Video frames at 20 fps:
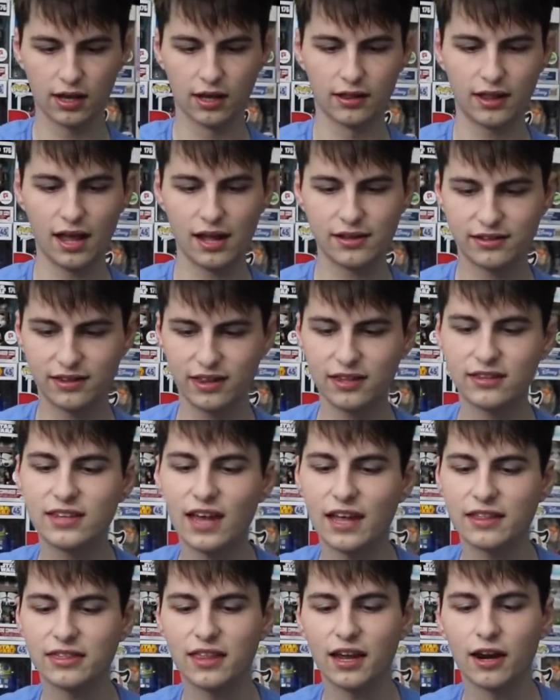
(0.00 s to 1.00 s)
That's the
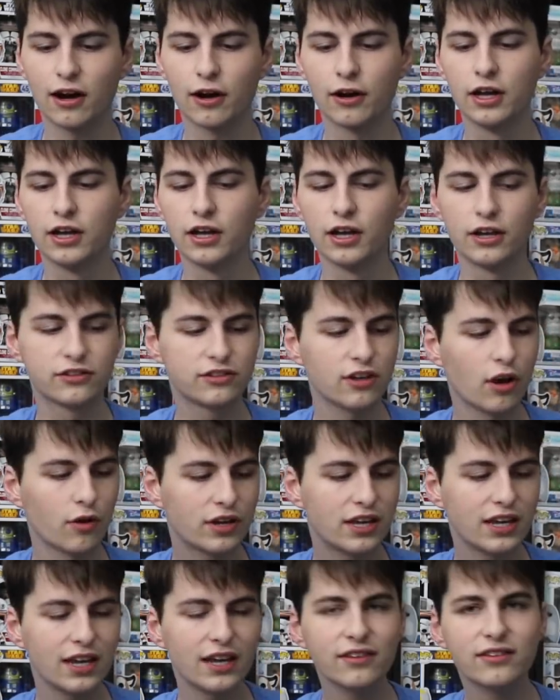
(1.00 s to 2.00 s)
set there. So
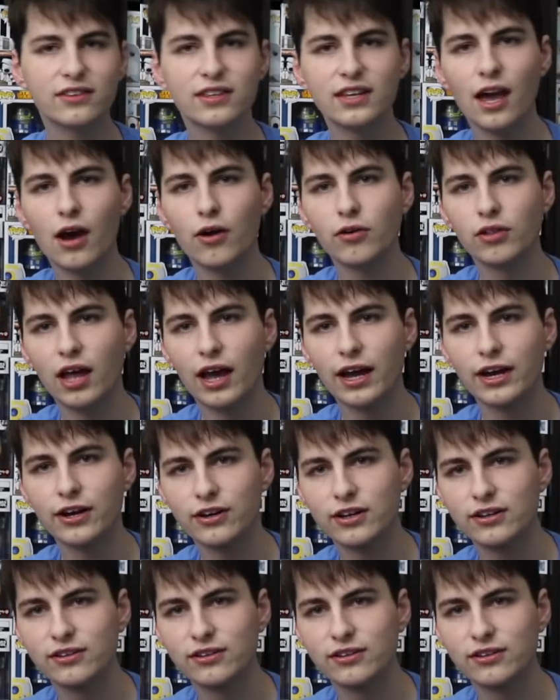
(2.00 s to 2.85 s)
he is the outlier.